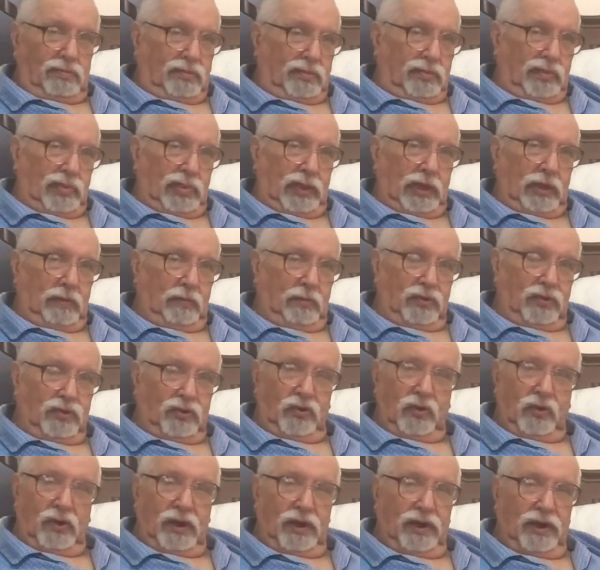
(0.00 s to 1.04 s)
They were
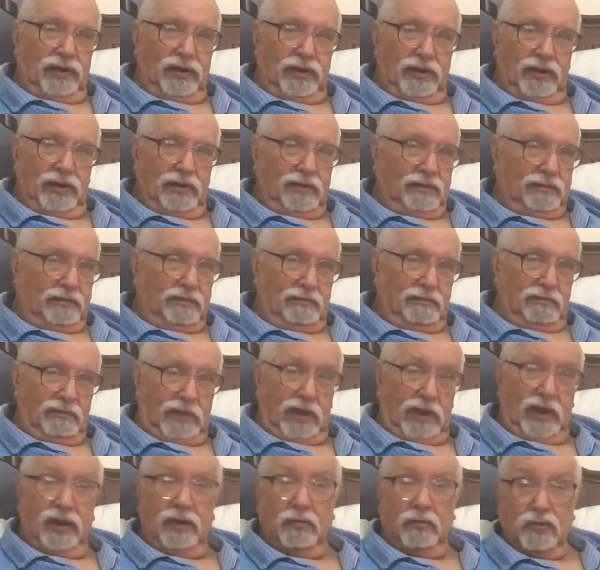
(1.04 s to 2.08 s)
trained,
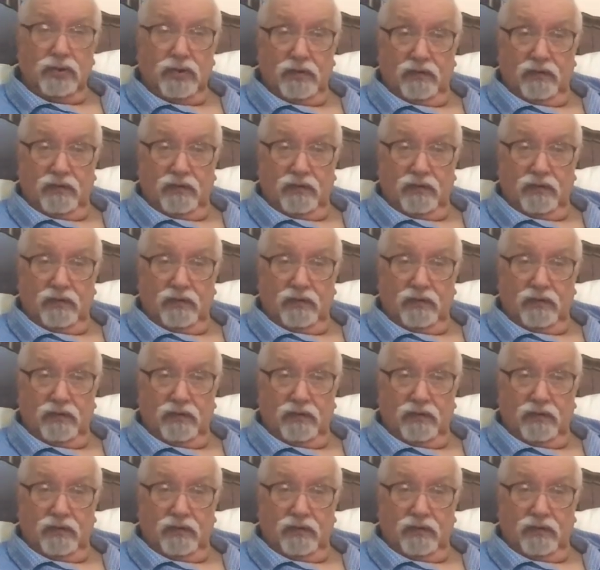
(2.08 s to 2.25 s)
and it was a